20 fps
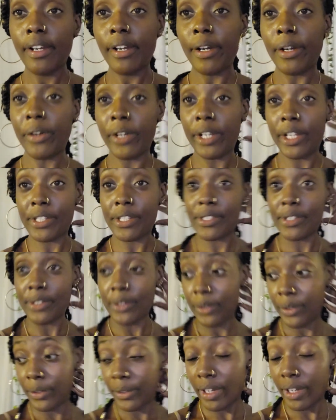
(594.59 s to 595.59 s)
All right,
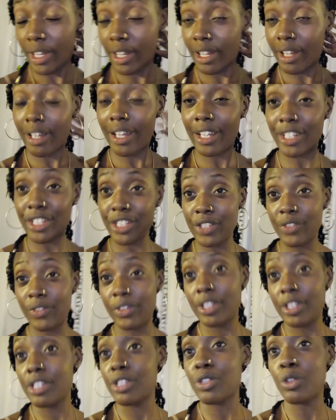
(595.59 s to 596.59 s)
so I just
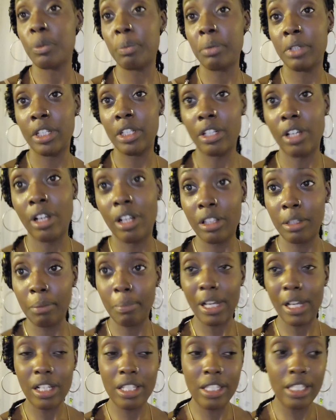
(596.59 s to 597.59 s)
finished opening all the
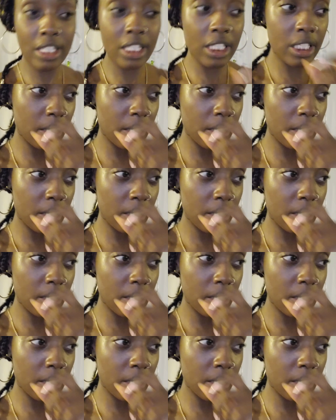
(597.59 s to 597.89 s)
boxes.